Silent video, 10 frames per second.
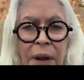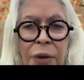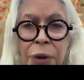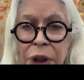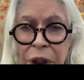
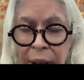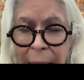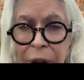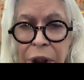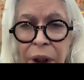traditional
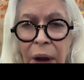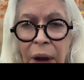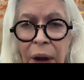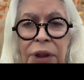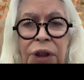Aboriginal
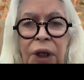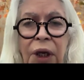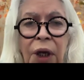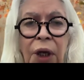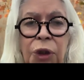owners,
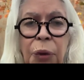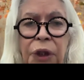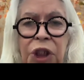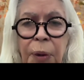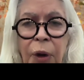to
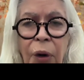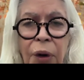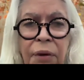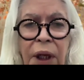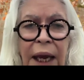explore
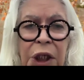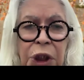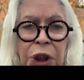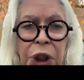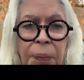the
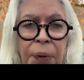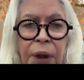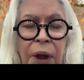relationship